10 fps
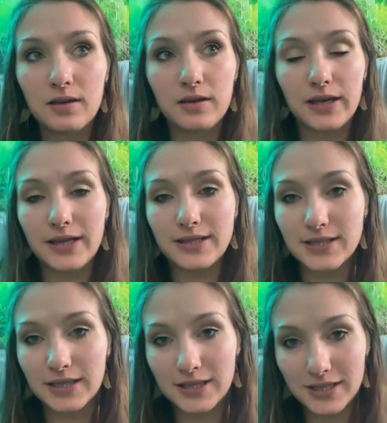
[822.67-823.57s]

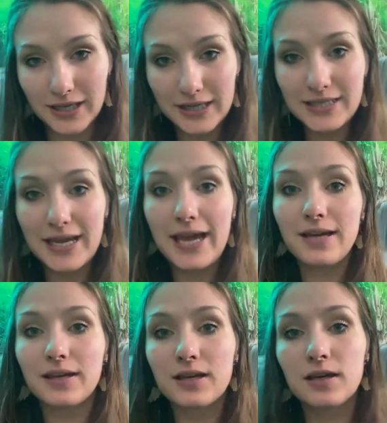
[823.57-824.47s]
It's going to
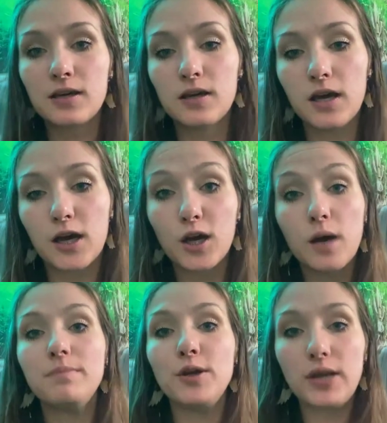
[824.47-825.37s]
take a
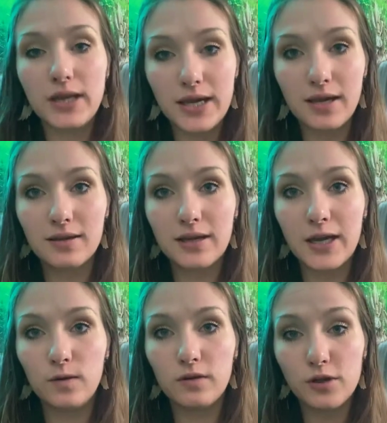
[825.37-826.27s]
community.
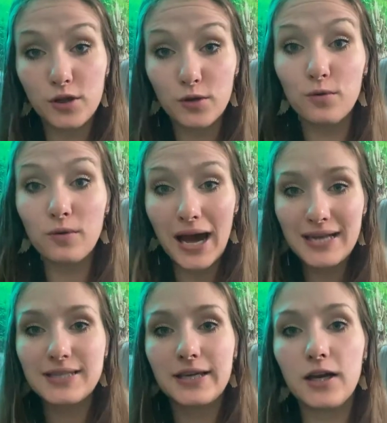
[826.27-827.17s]
And you
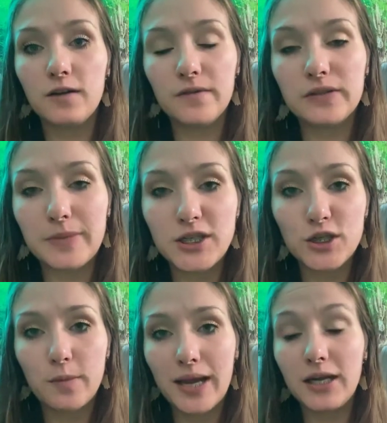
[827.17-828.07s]
guys here in Fifth Dimension
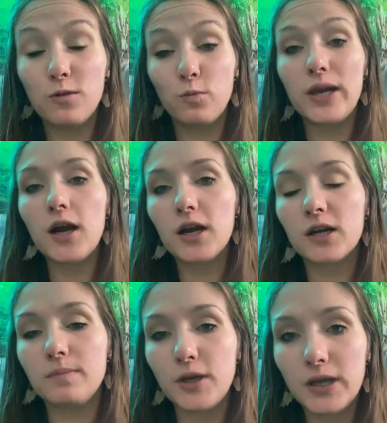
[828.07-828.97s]
Humanity, we are a
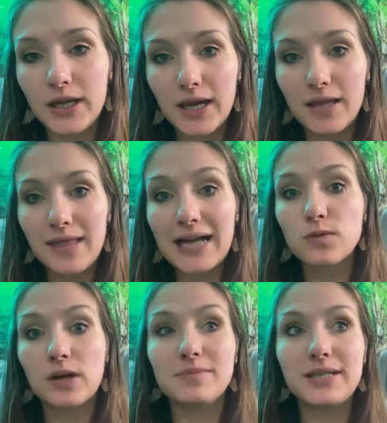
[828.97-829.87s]
community. And
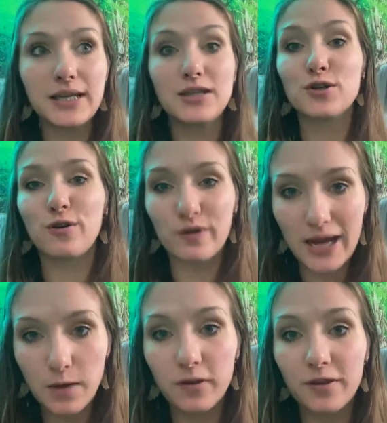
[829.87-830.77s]
that's what I'm seeking to
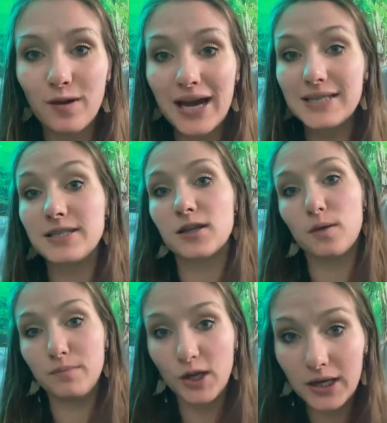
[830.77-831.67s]
create with you guys, as a
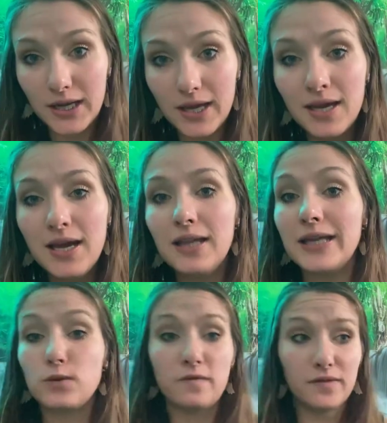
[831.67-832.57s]
community.
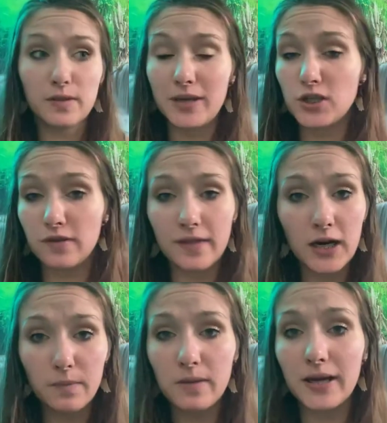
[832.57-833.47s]
That's what Fifth Dimension
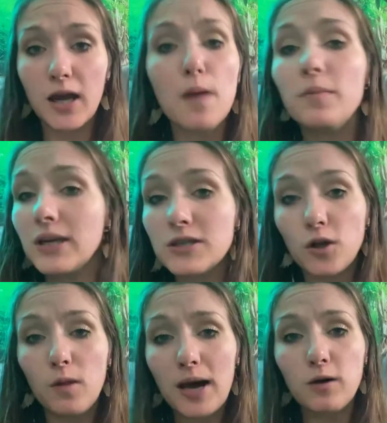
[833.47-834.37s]
Therapy, my company, is
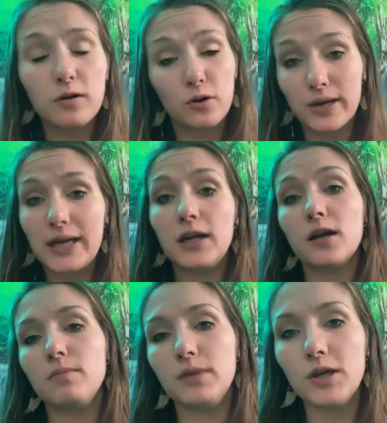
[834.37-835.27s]
all about, creating a
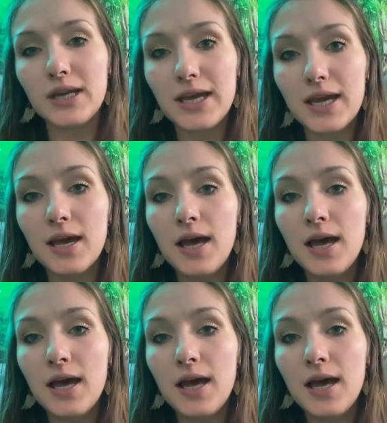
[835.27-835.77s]
community